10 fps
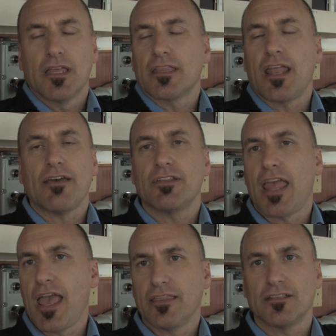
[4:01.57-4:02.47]
that haven't
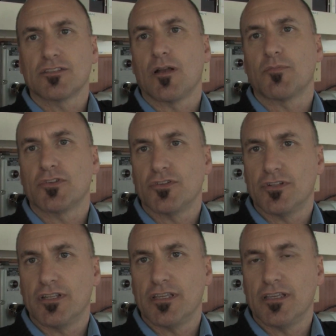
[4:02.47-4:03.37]
had this
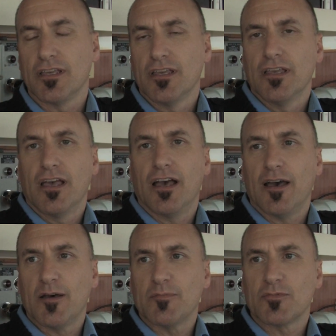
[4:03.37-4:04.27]
opportunity.
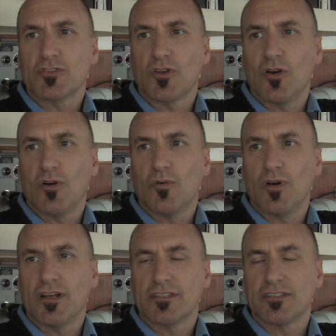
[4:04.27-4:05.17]

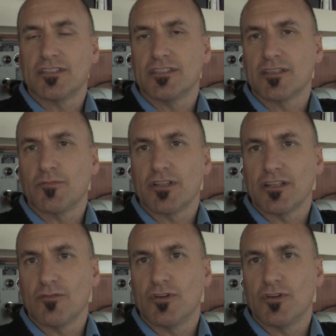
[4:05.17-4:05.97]
So to see some of the little